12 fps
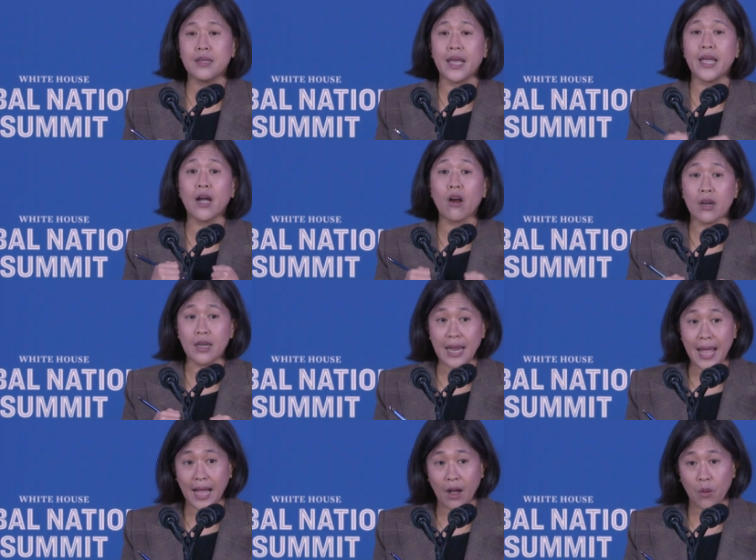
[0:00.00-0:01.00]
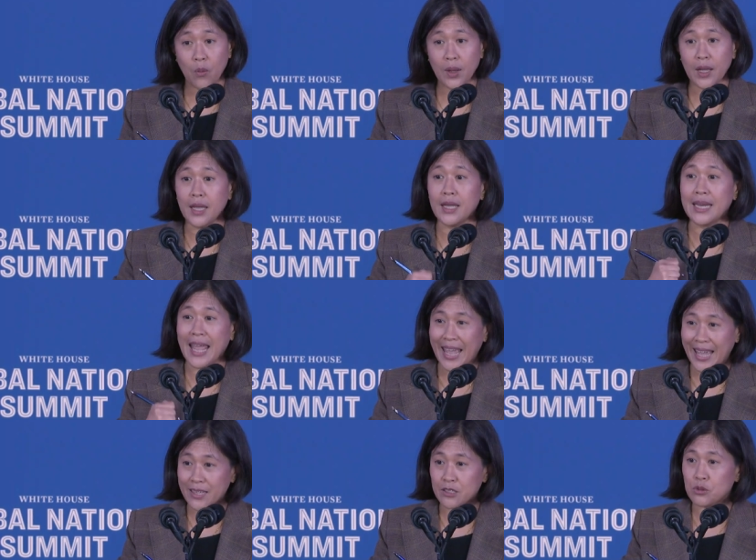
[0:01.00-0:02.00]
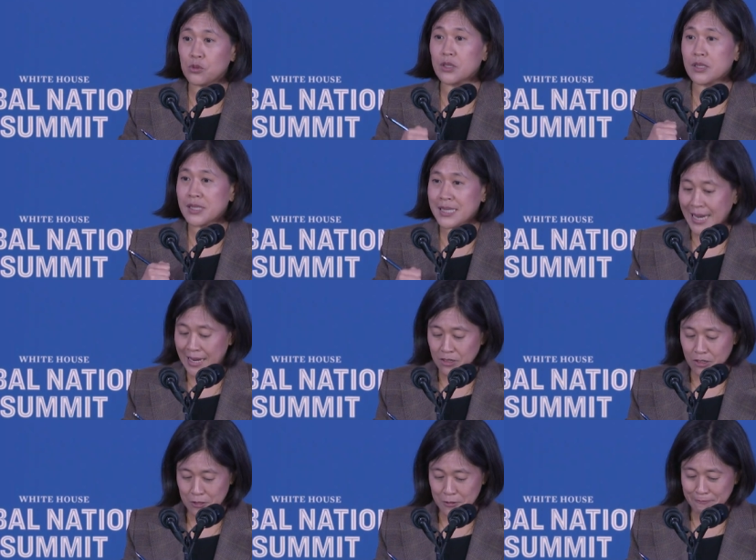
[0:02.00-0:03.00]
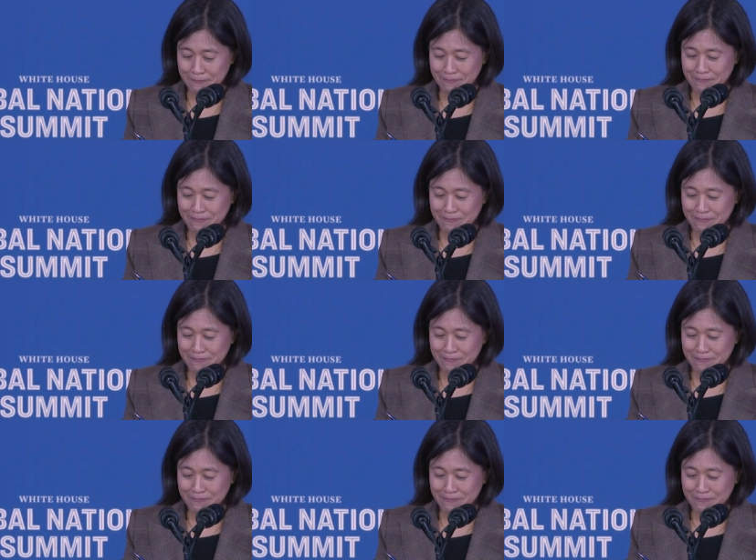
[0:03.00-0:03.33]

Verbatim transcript: They are now an annual standard.